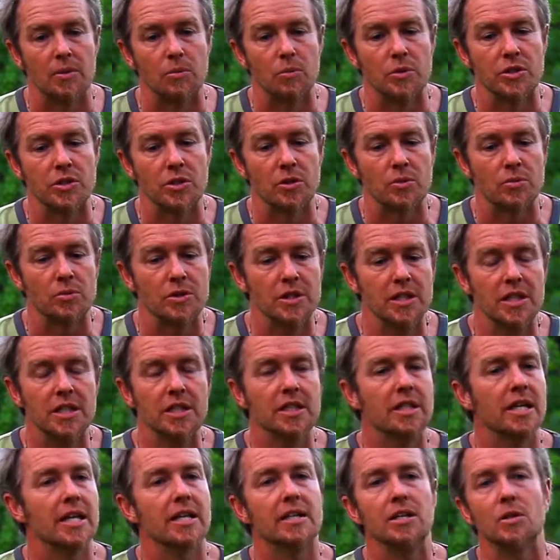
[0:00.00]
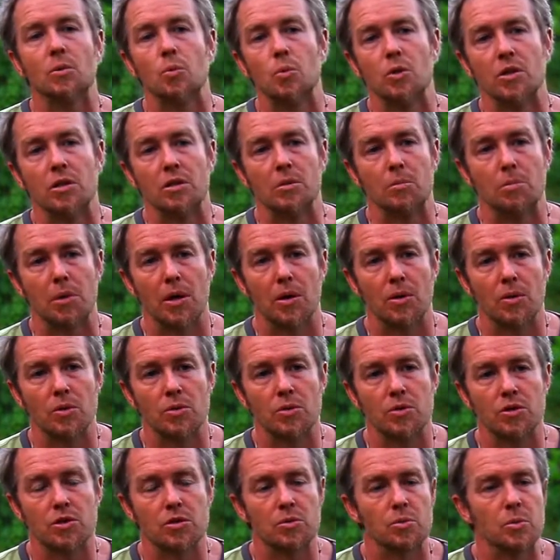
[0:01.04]
we don't need any wooden
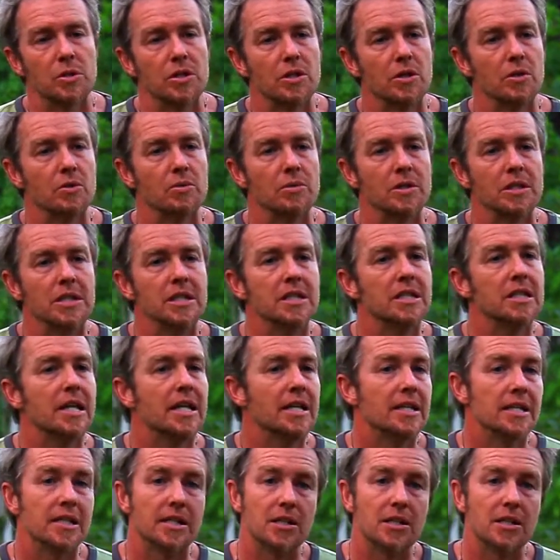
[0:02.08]
posts, we don't need any